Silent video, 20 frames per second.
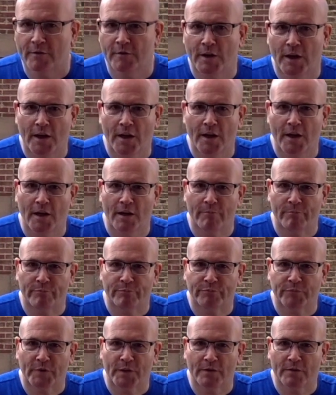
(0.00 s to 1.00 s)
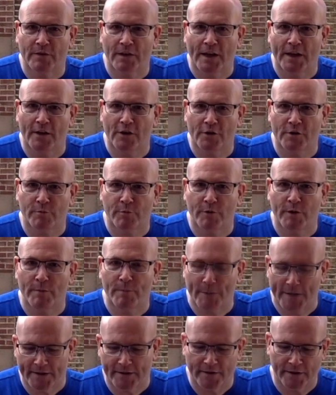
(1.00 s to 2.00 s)
uh, it looks pretty
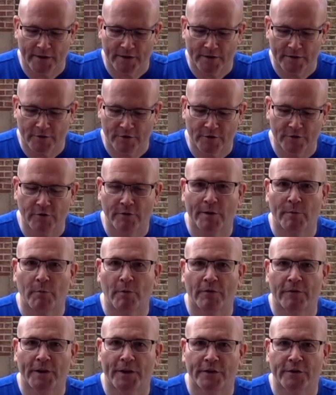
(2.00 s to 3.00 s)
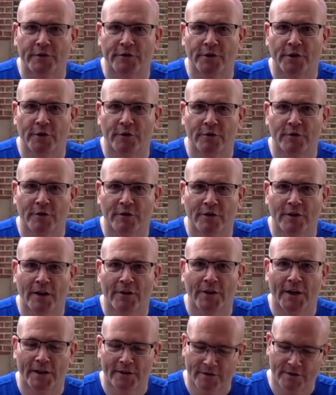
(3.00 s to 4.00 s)
basic. So there's only one thing to do,
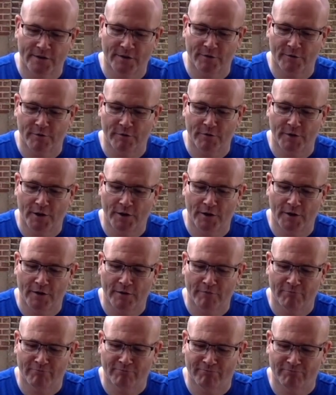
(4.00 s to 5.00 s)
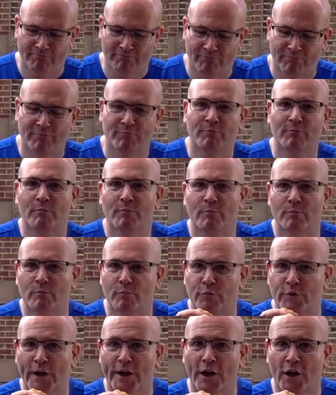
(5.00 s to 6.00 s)
and that's to uh,
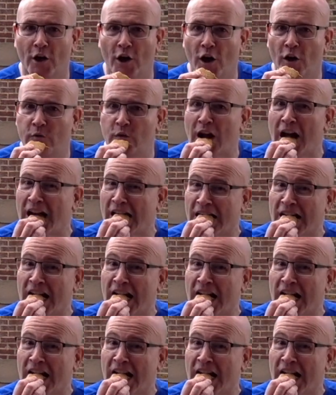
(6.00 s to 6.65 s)
break it off and